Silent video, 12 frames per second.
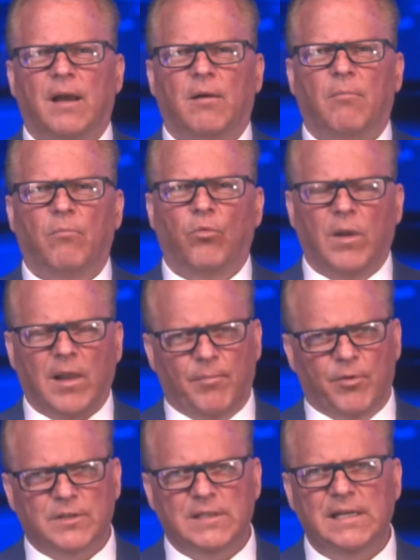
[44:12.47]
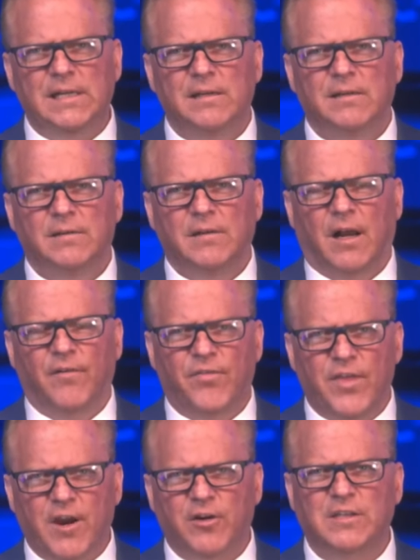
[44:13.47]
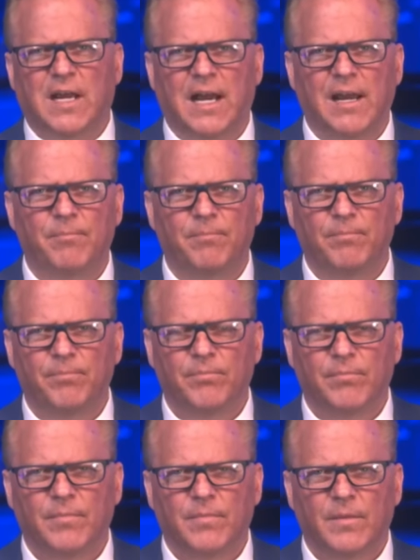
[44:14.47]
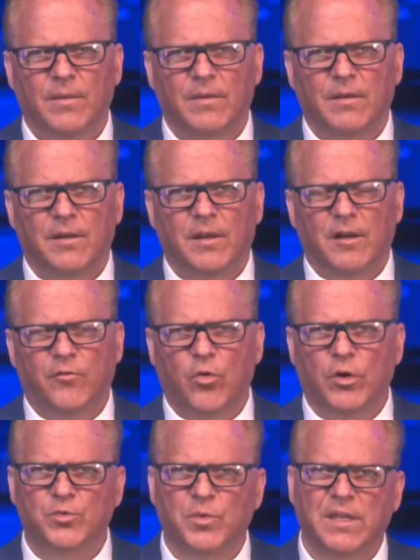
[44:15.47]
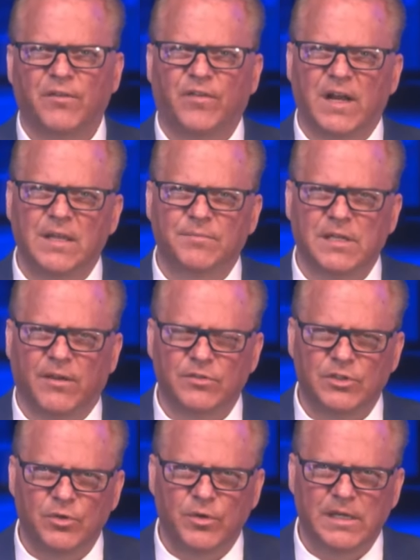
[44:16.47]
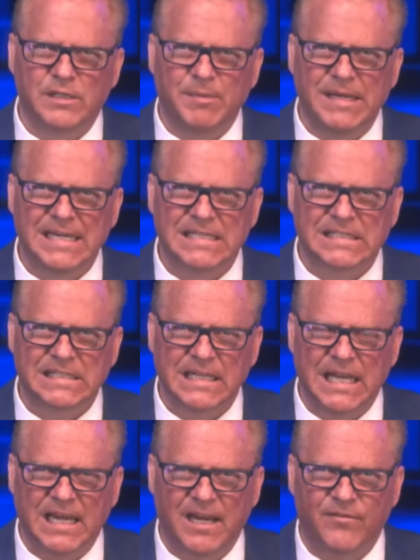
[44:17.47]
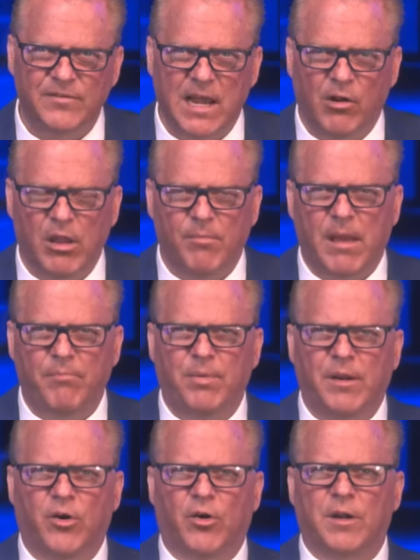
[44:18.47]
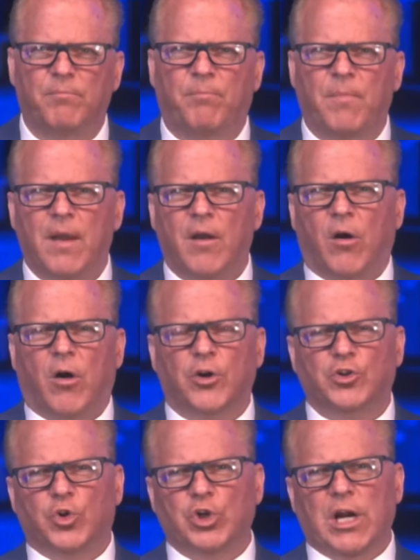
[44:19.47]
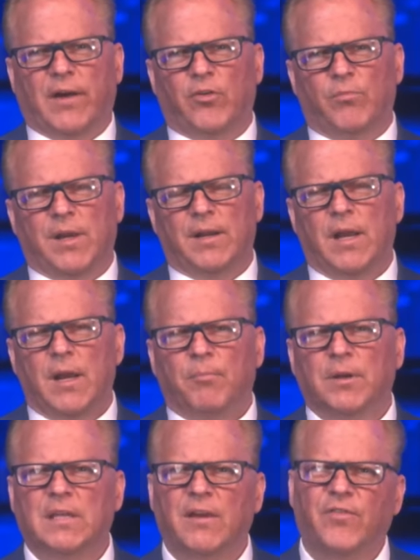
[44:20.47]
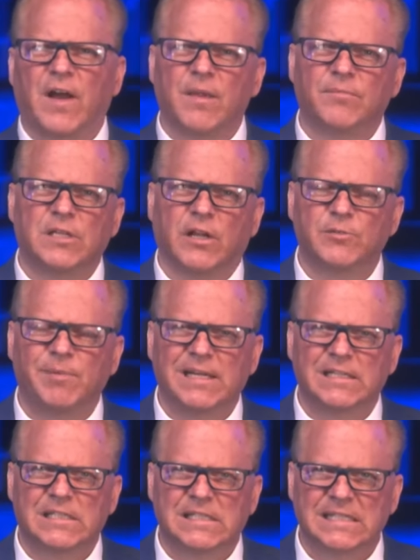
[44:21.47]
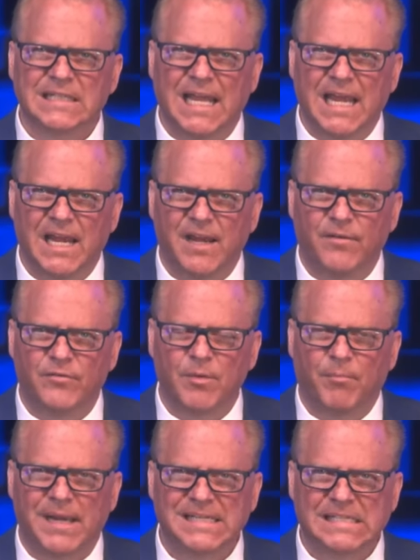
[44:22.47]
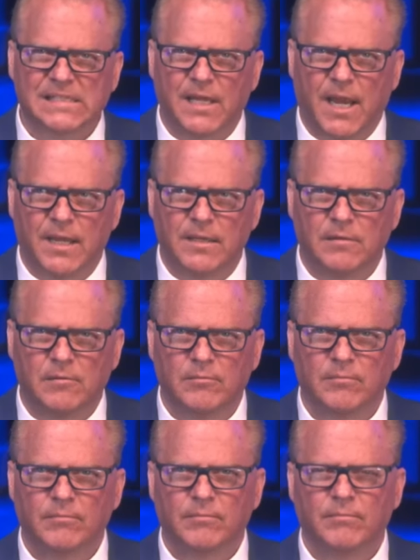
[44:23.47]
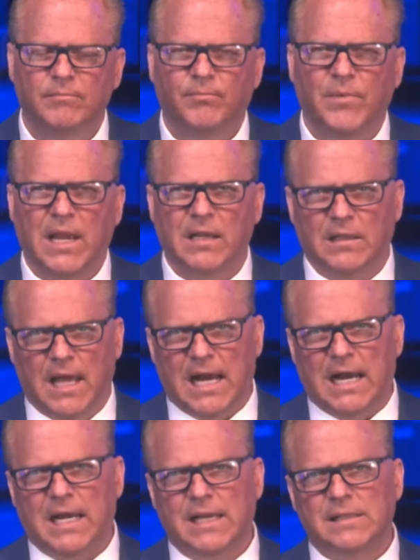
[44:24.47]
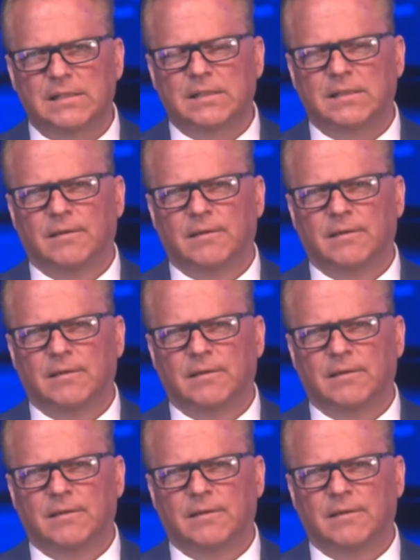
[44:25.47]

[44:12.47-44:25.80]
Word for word: liberty of their type and of course, what they find themselves doing is being enslaved, not only by bigger and harsher government, but they find themselves being enslaved by sin and lies.